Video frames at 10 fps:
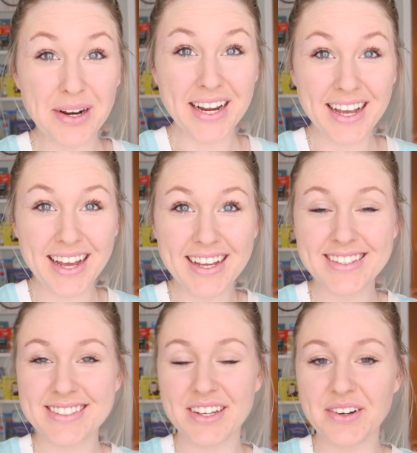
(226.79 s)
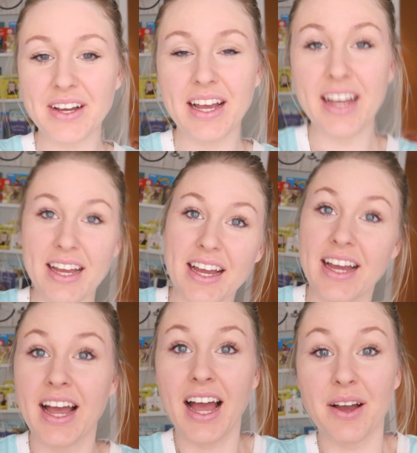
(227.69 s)
morning, guys. So,
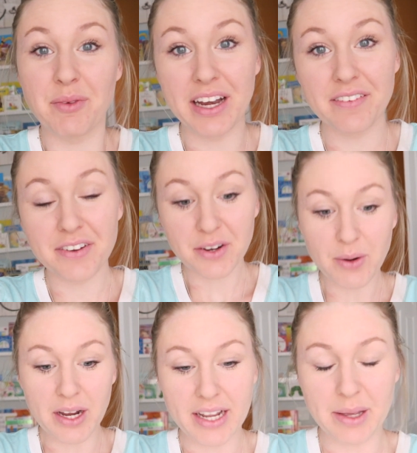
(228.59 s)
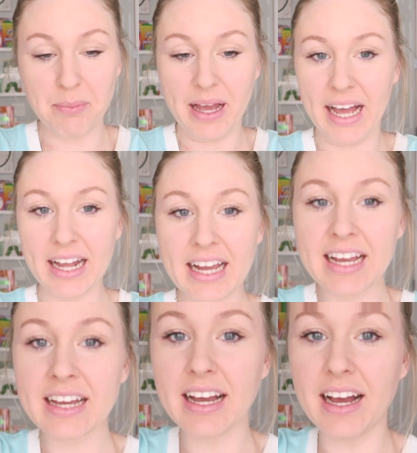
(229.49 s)
waiting for Khoa to get back.
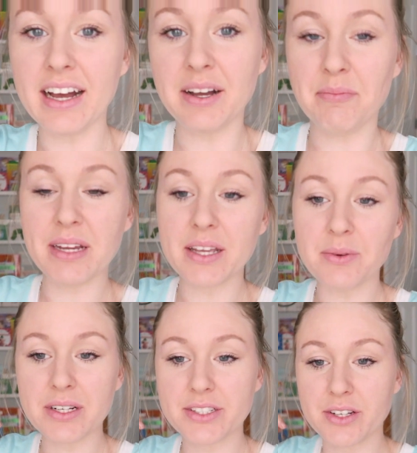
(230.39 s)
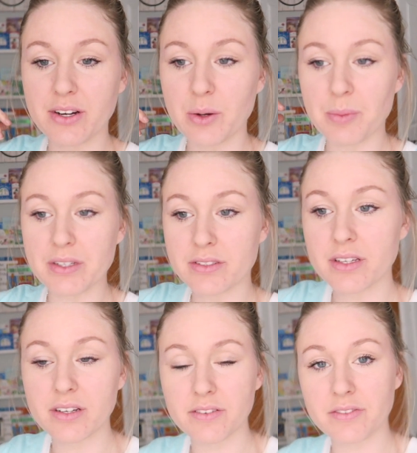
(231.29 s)
Um, he went to go help
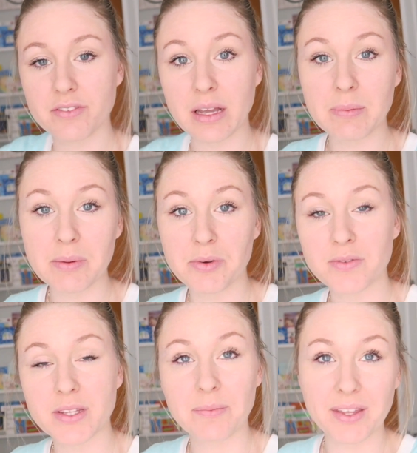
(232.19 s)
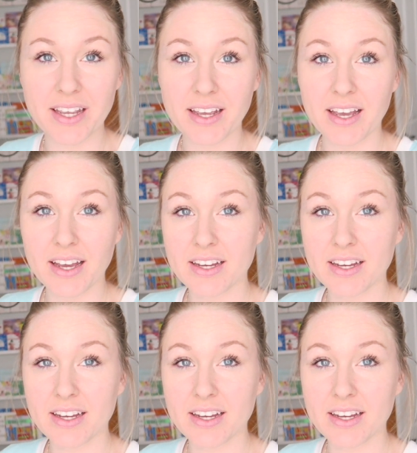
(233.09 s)
his family move something,